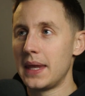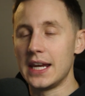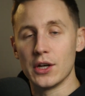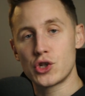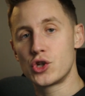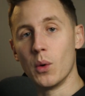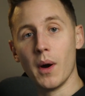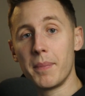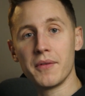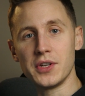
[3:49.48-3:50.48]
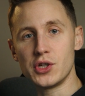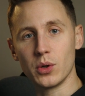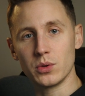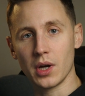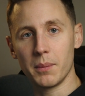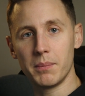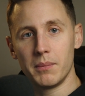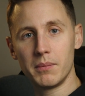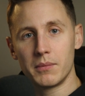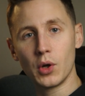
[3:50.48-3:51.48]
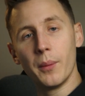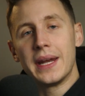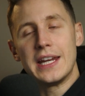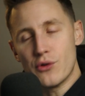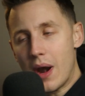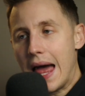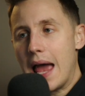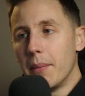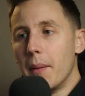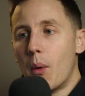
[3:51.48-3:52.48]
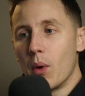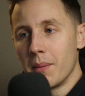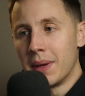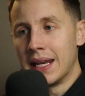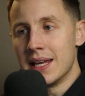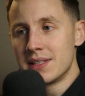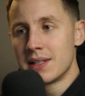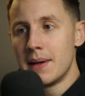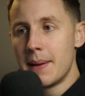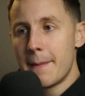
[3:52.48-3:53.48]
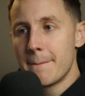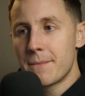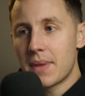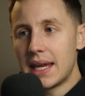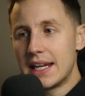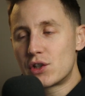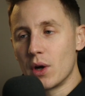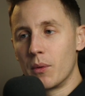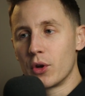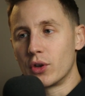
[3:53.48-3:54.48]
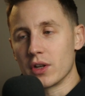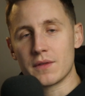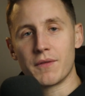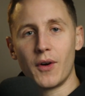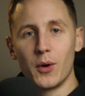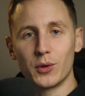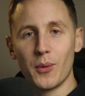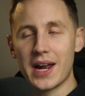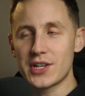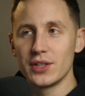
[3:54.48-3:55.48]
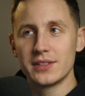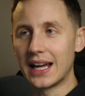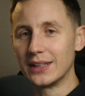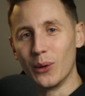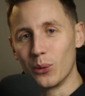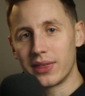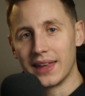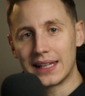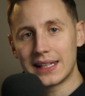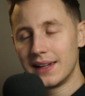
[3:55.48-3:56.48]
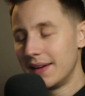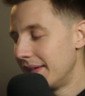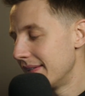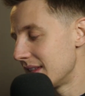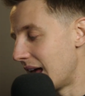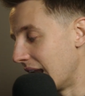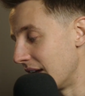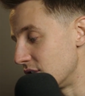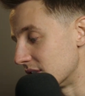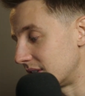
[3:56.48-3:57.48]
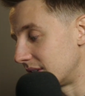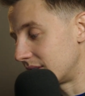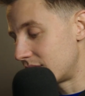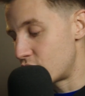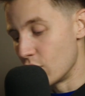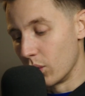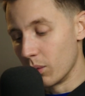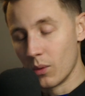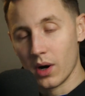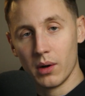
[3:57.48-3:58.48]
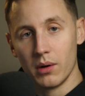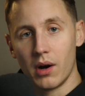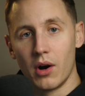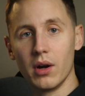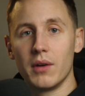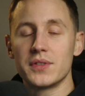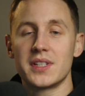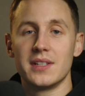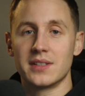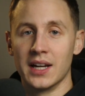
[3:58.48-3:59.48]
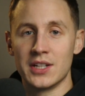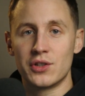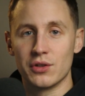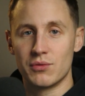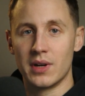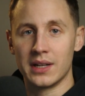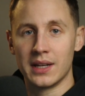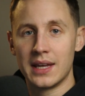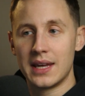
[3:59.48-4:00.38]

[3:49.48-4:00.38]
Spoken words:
he'll show up if he shows up. You know what I mean? He's reliable, but what I mean is he's someone who doesn't follow directions, I don't think. And I just showed him where our office is, and he's just written,